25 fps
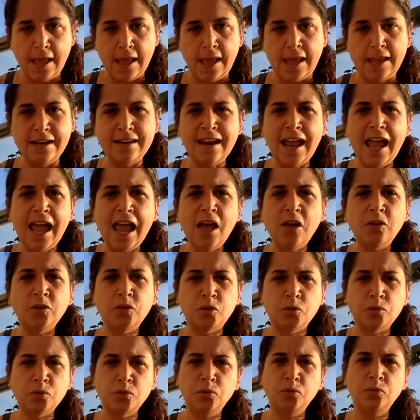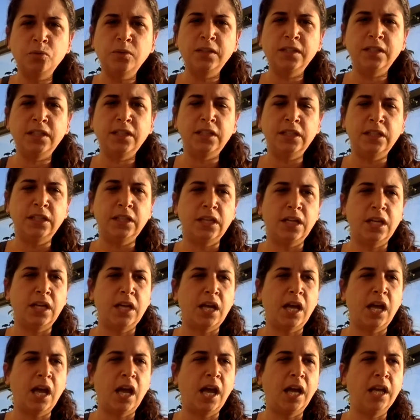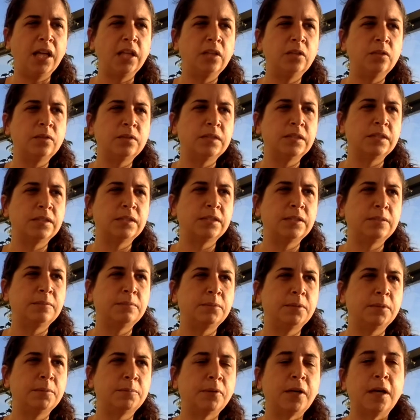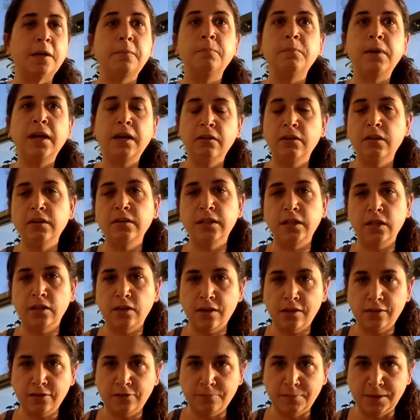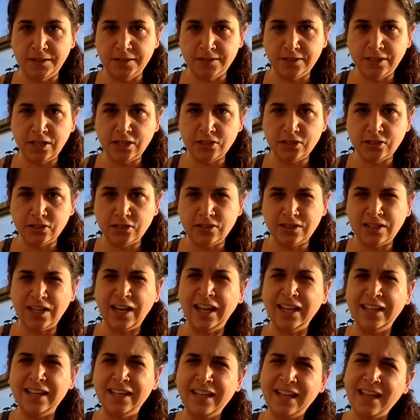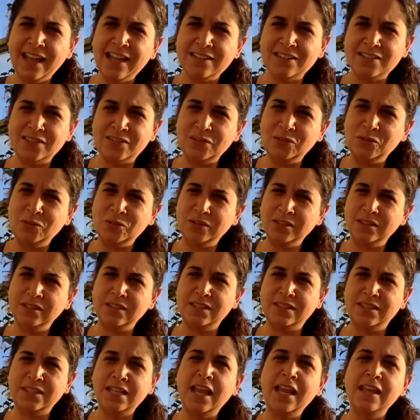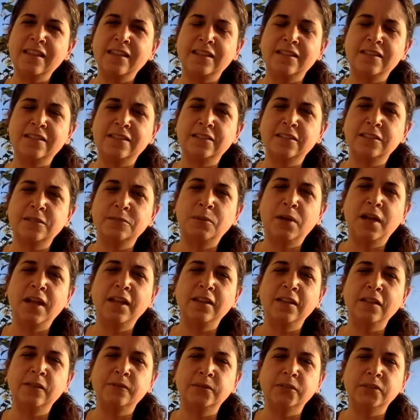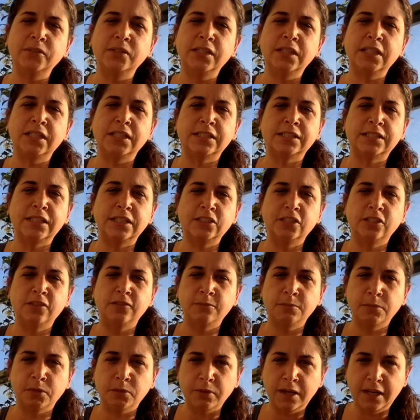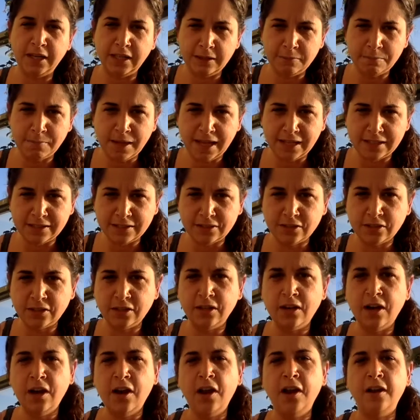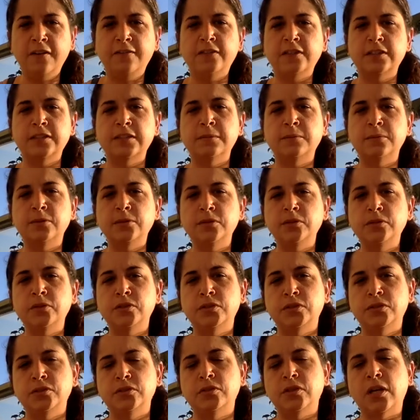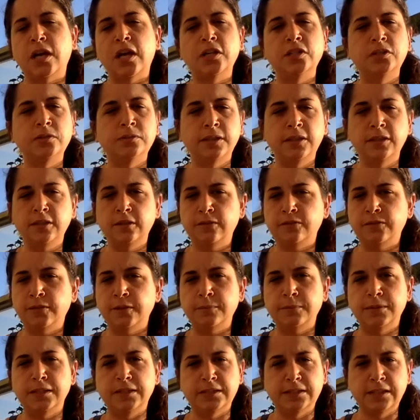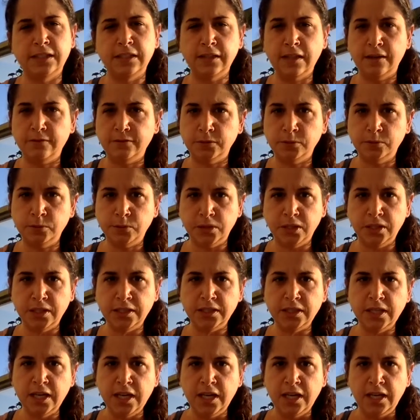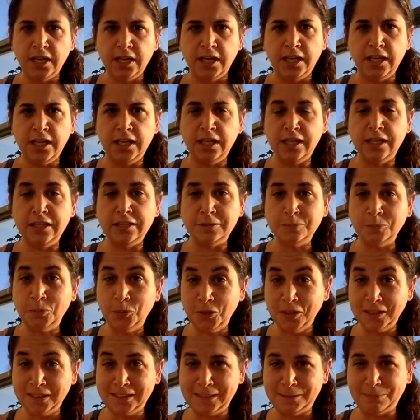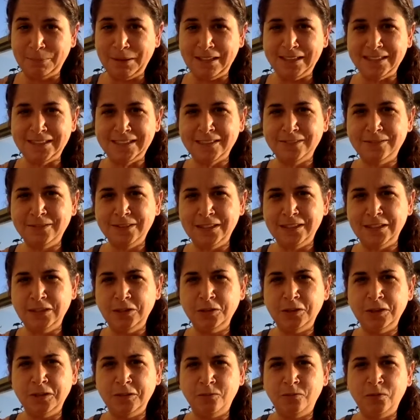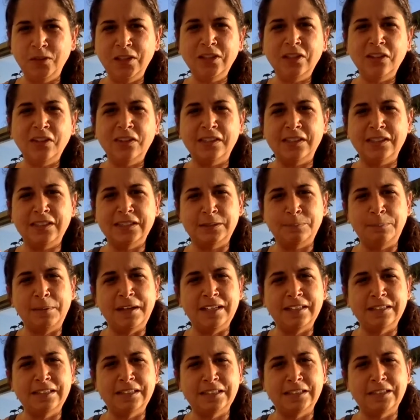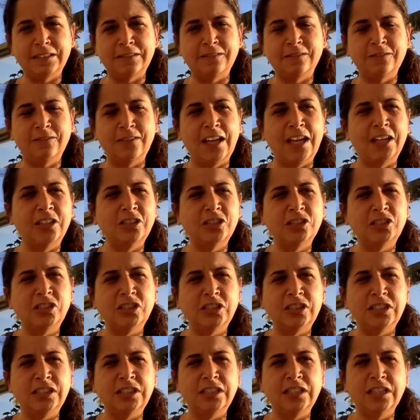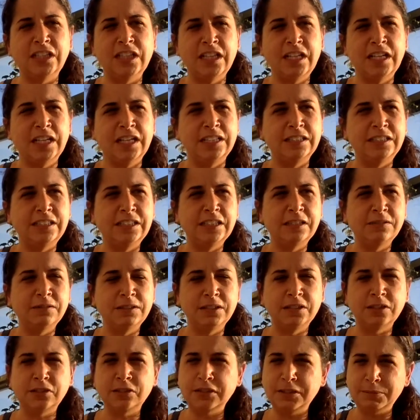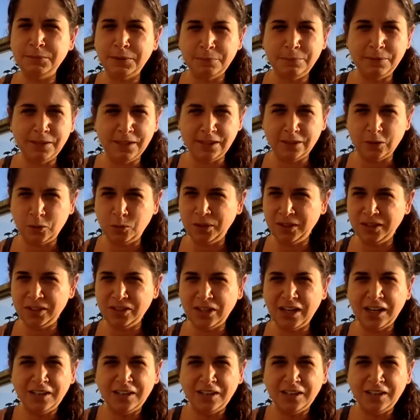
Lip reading: And now, truly, I use this symbol primarily on all of my sessions. And I guess you can say that this is why, like, when you get a session from a Reiki master for someone who just graduated from, let's say, level one, it's more expensive, and you can feel the expansive energy and see the results maybe quicker.